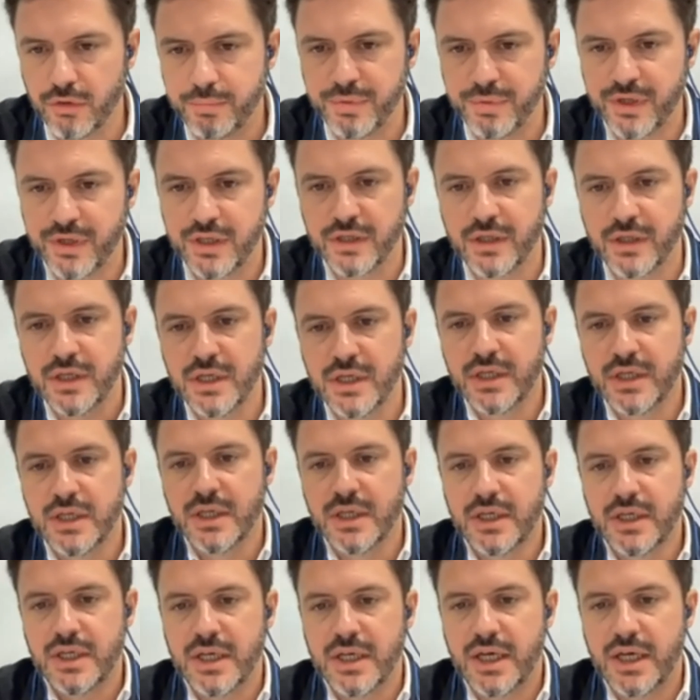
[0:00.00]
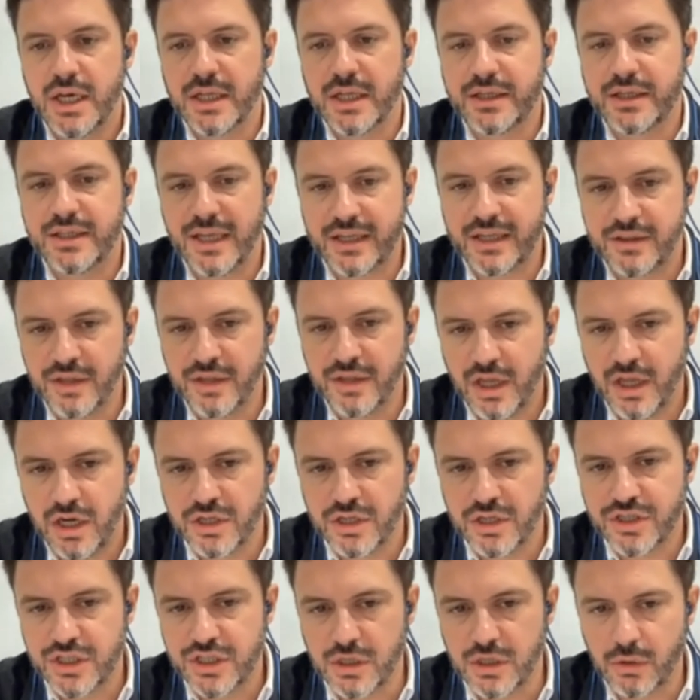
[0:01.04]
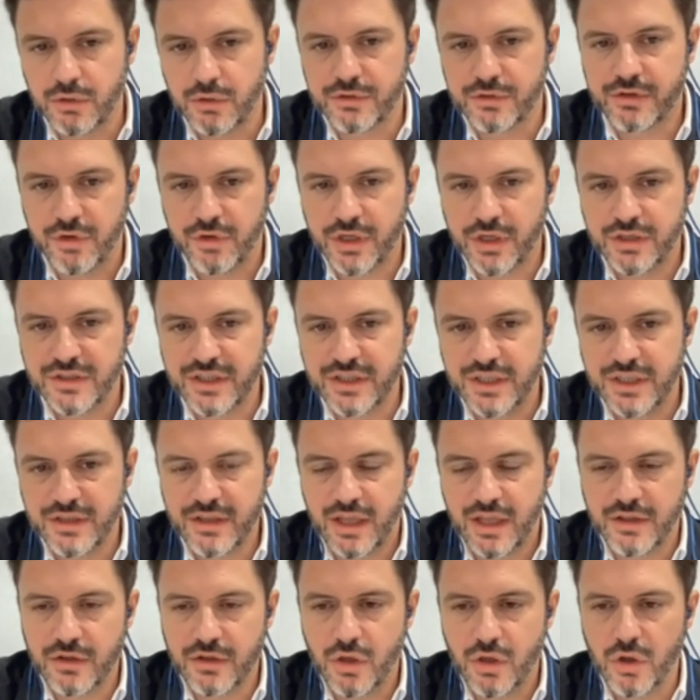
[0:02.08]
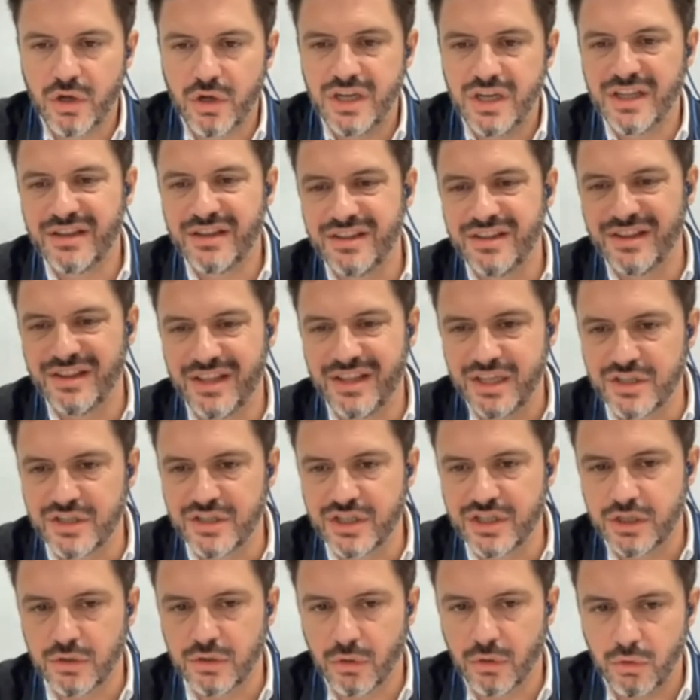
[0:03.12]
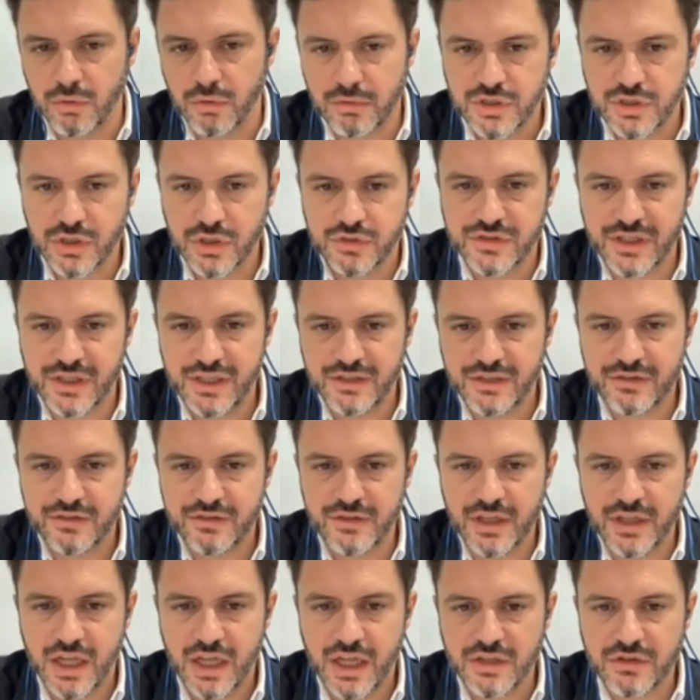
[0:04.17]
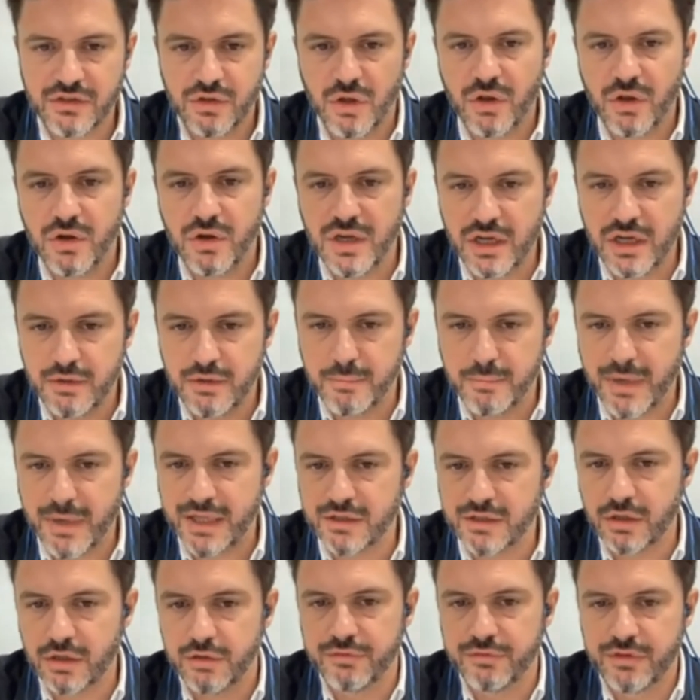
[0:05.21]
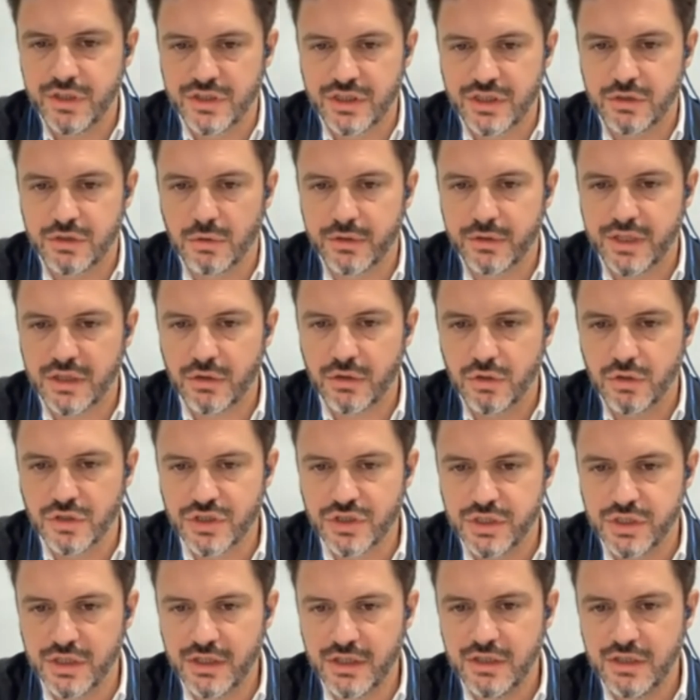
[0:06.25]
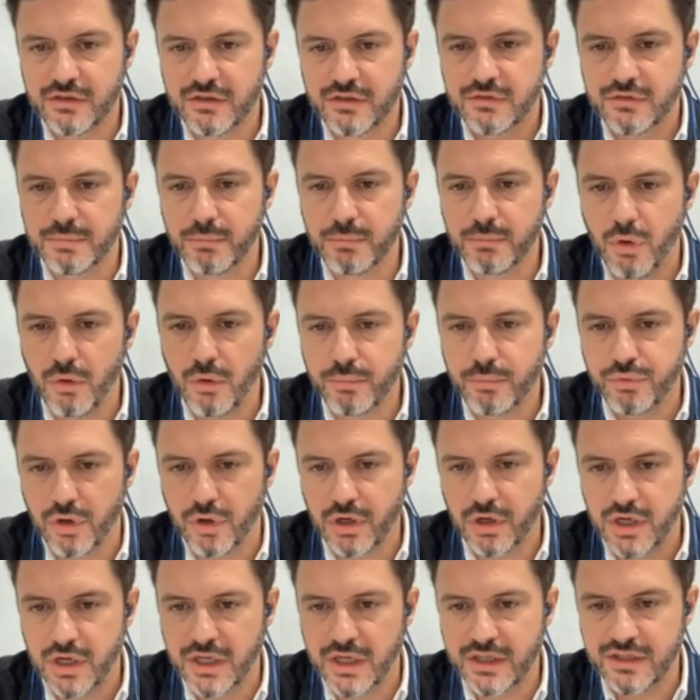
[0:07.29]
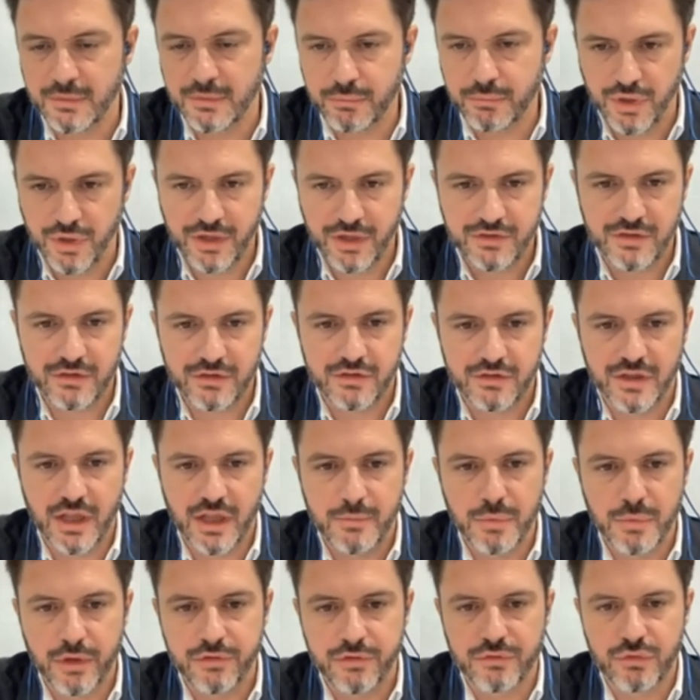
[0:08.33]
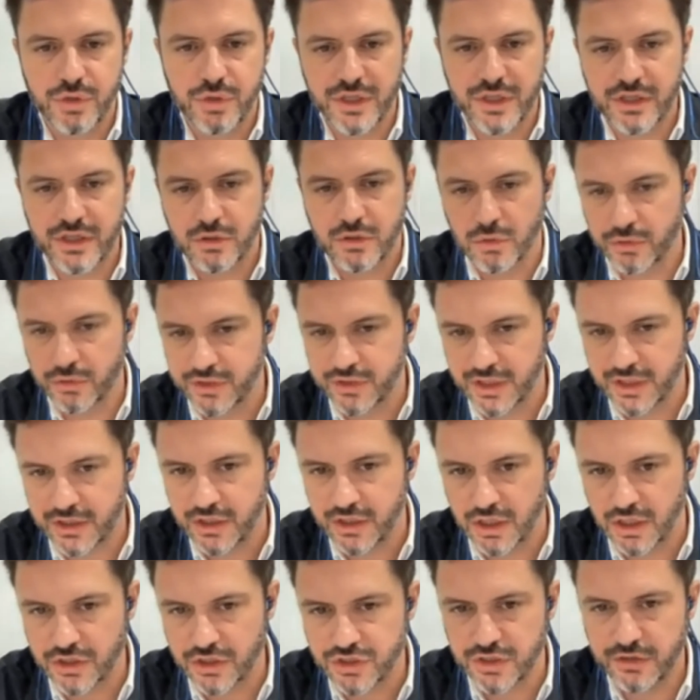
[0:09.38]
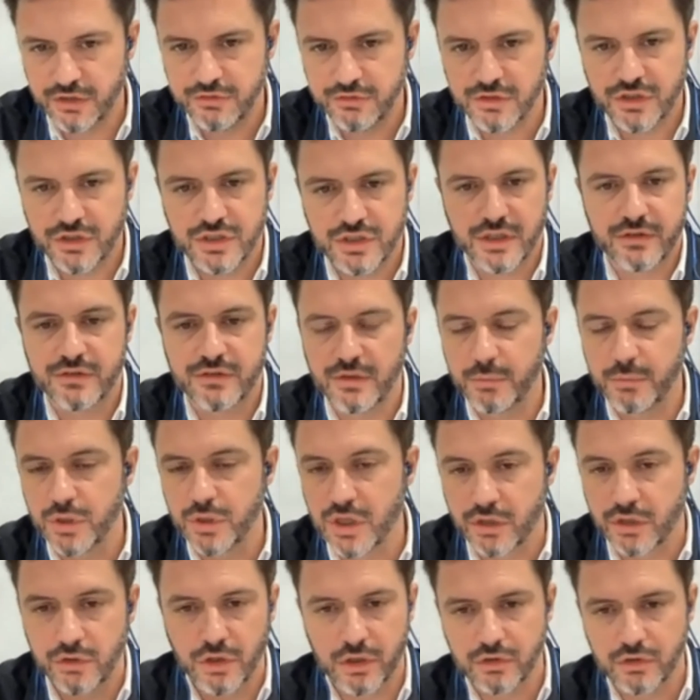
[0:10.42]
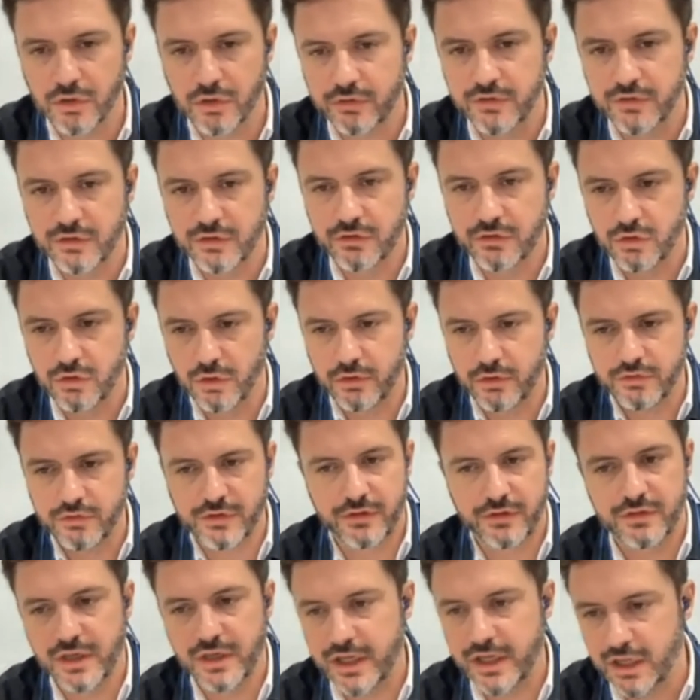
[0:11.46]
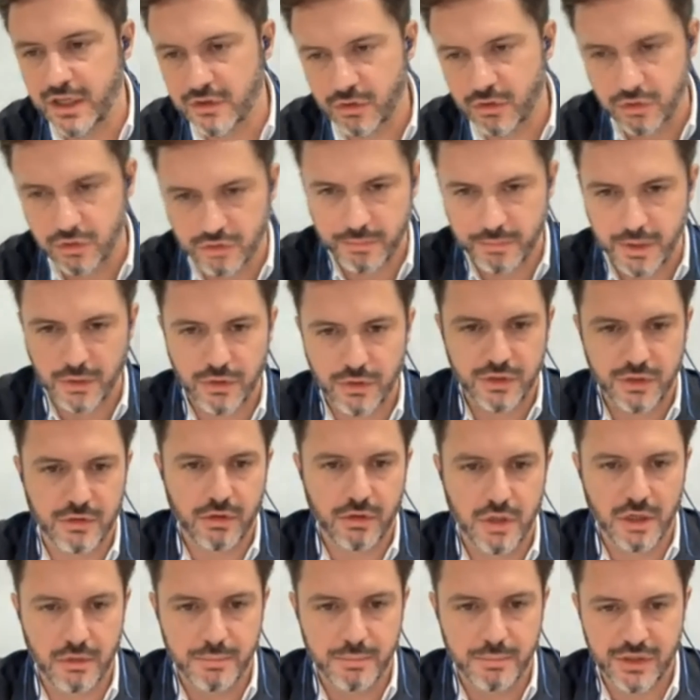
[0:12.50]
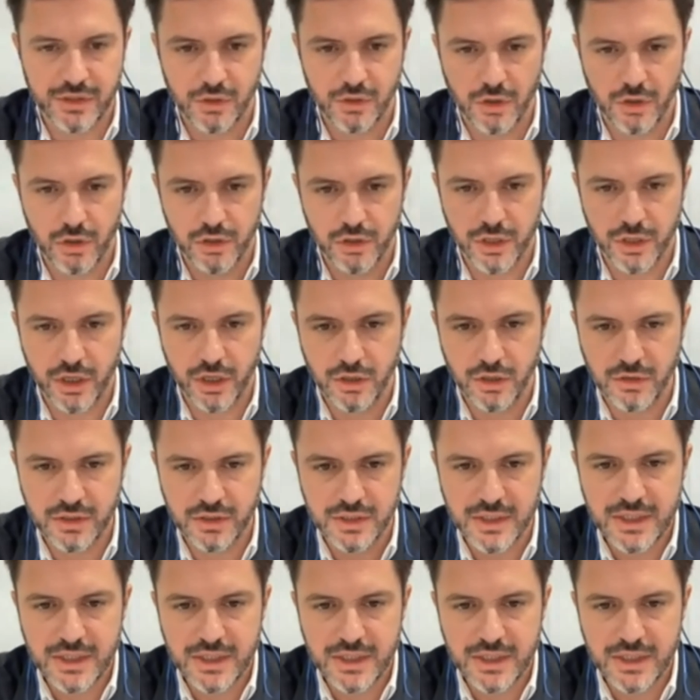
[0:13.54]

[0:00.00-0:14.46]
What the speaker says: European technological sovereignty than only digital, because it's not only a matter of digital technology. It's more broadly, it embraces a number of critical technologies such as semiconductors and so on. Cecilia talked about it a bit earlier.